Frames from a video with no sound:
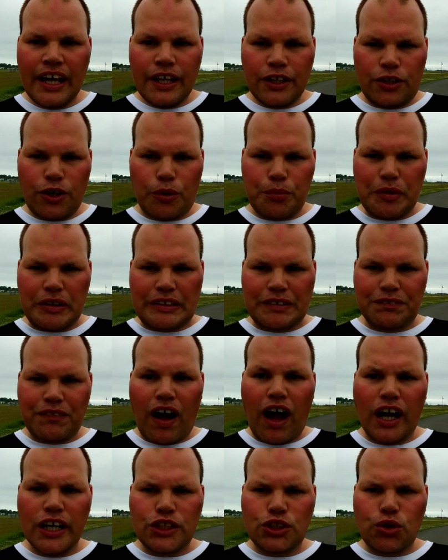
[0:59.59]
There will be some
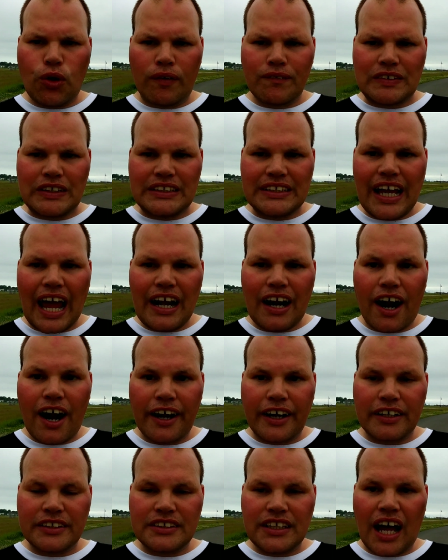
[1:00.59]
ice storms in the state of
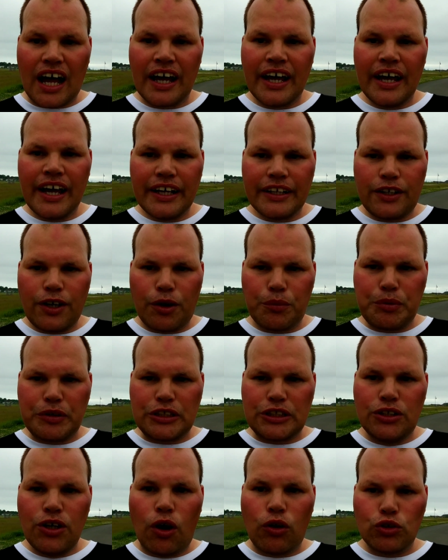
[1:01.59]
Arkansas. There will be
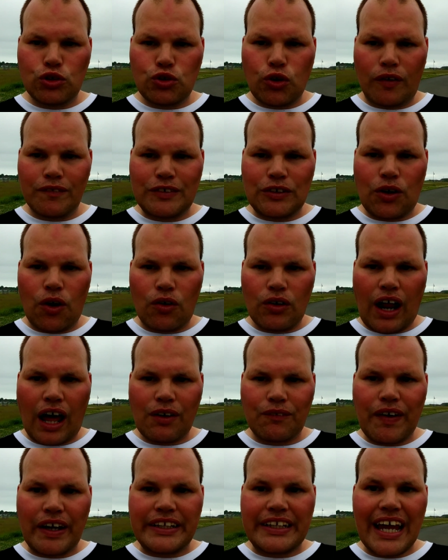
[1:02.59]
snowstorms going all
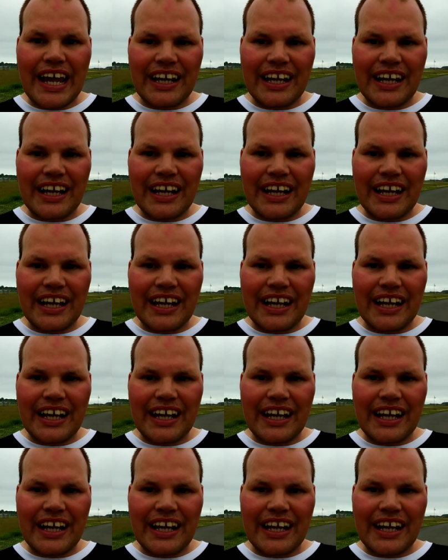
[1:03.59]
the way down